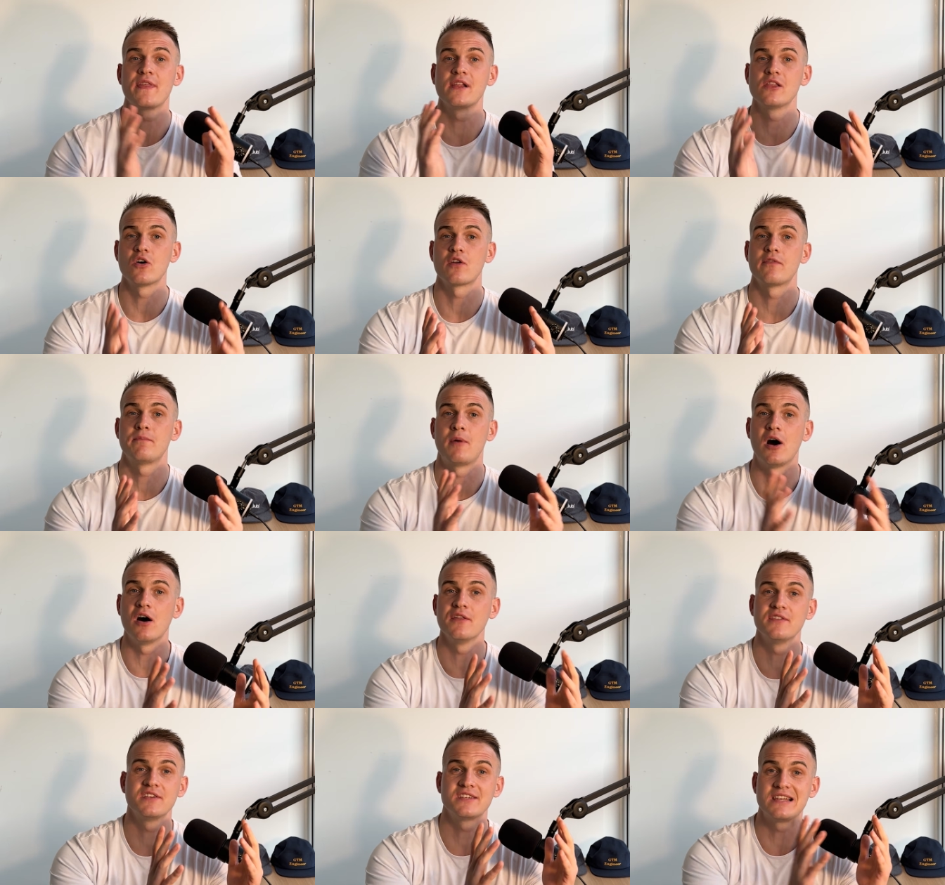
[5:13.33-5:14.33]
a lot of
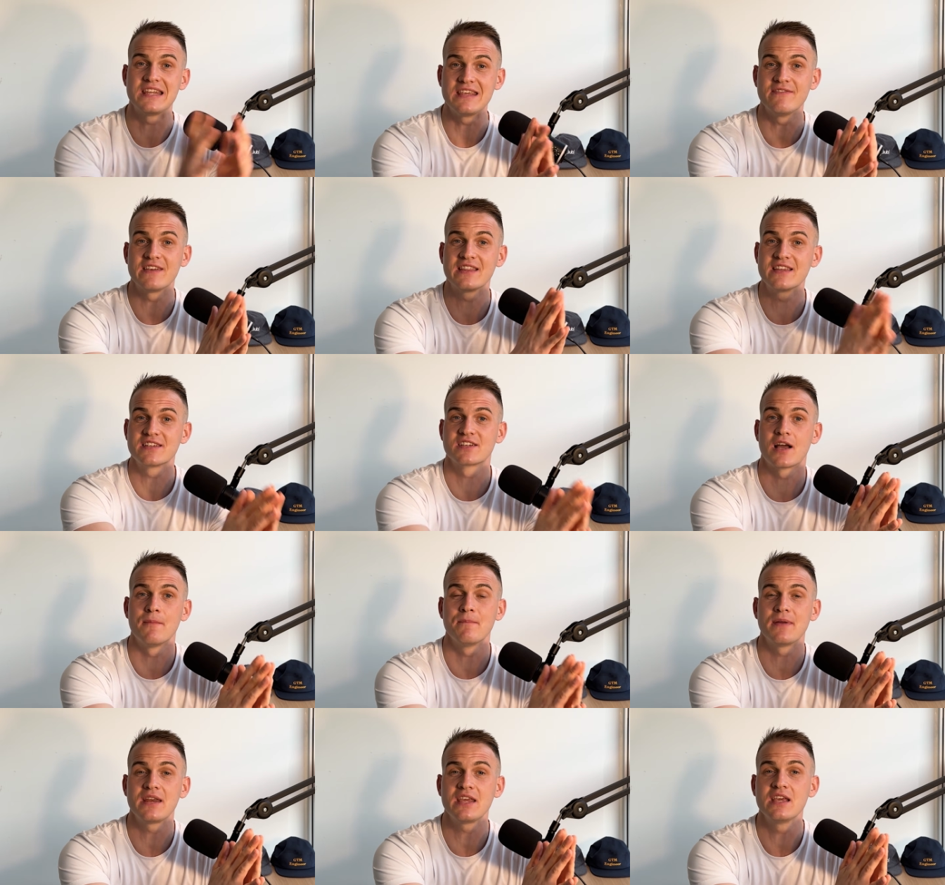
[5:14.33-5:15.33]
partners leaving this
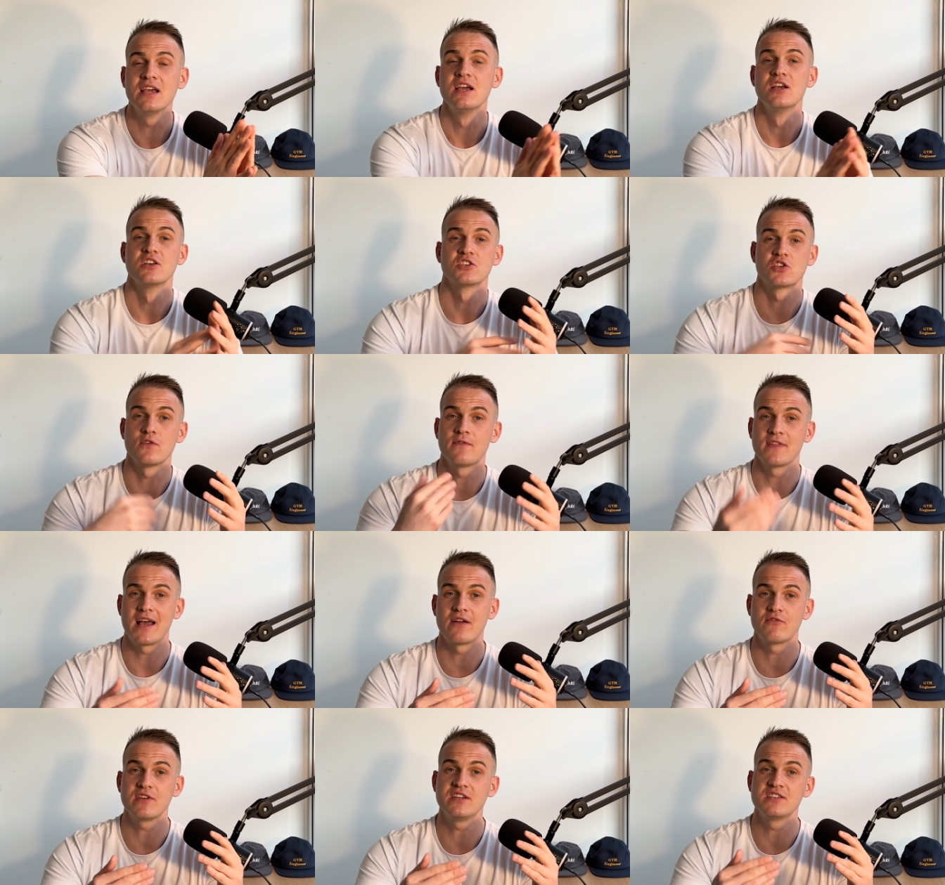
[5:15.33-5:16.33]
company. So for that
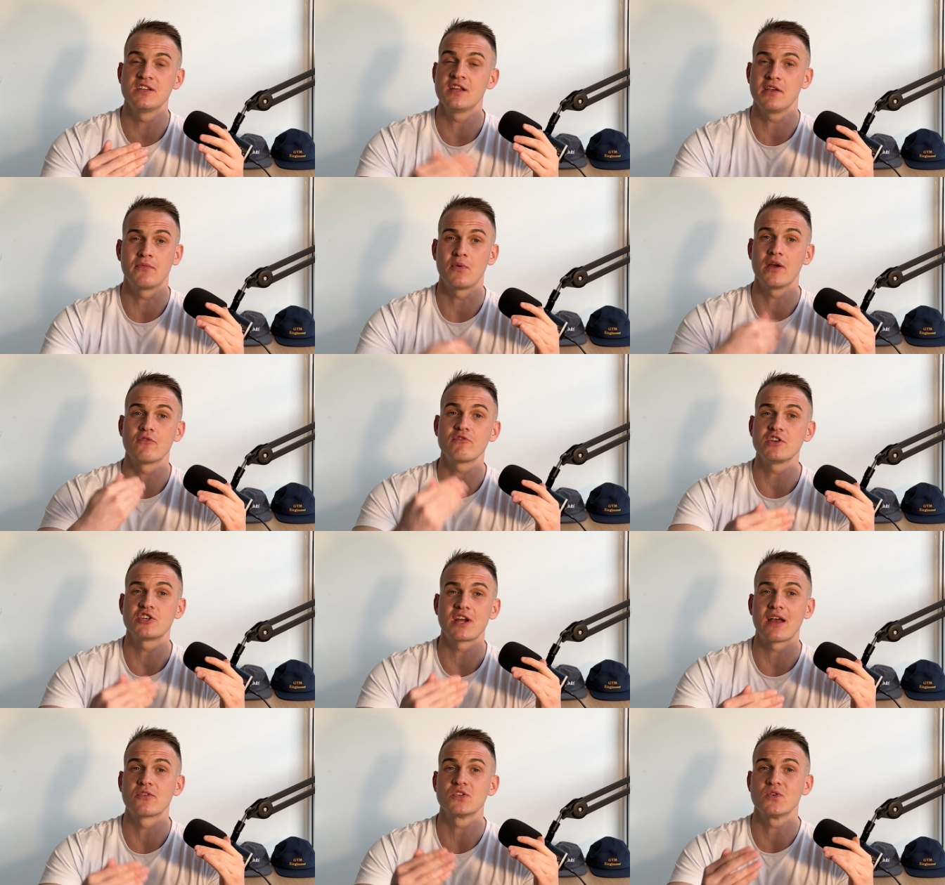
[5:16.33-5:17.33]
reason, if we're reaching
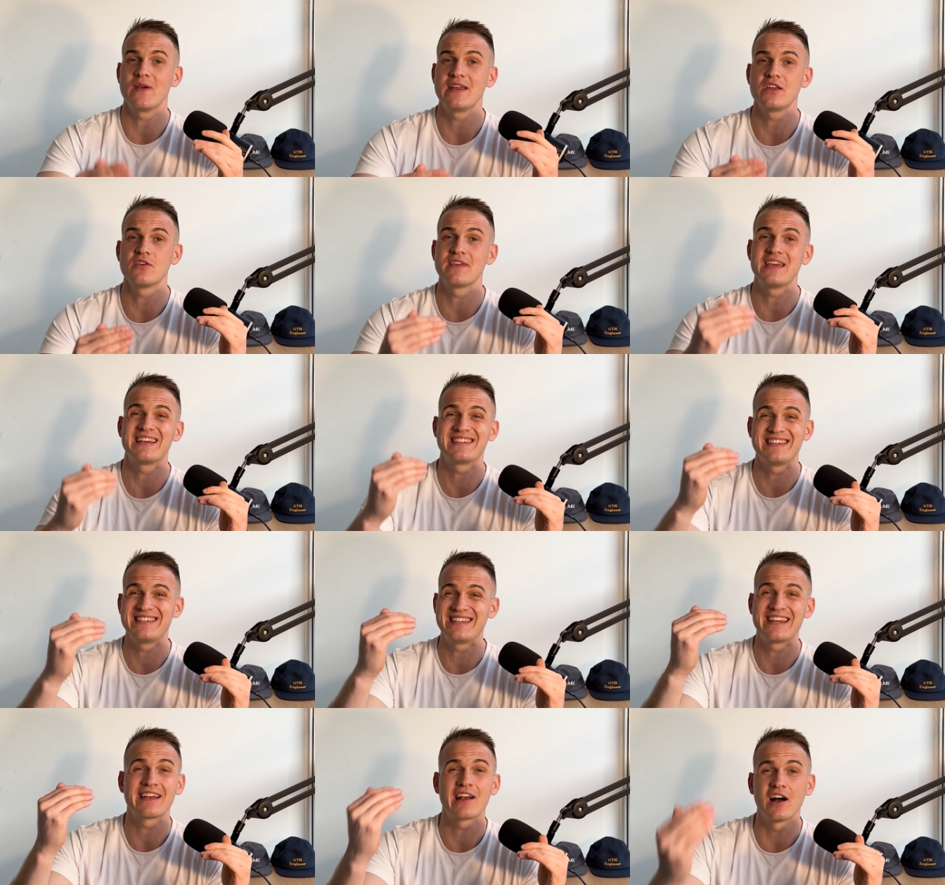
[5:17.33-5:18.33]
out to any of the
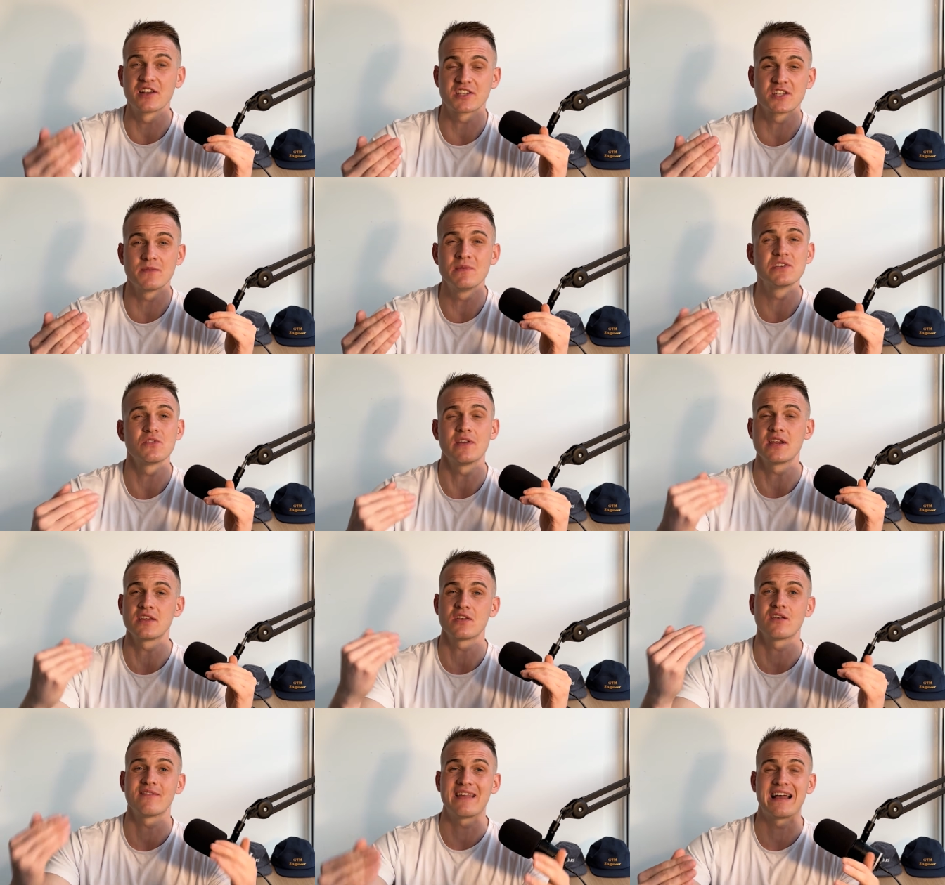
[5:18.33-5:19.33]
existing customers or
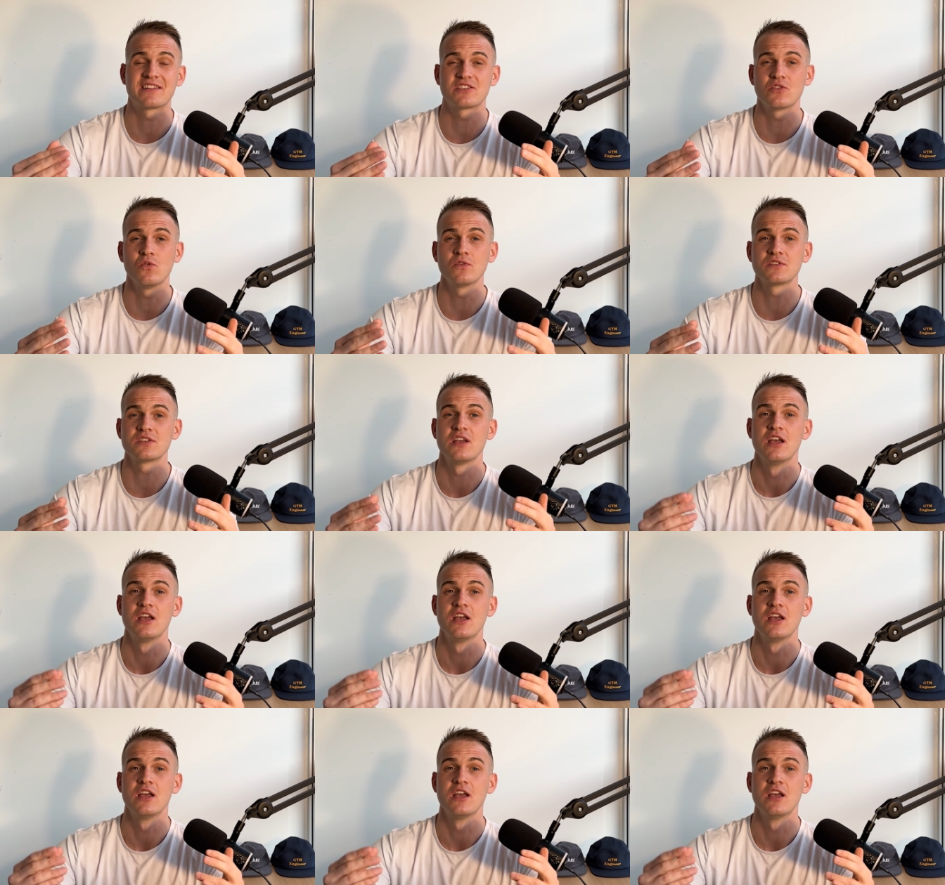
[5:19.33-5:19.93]
anything of that sort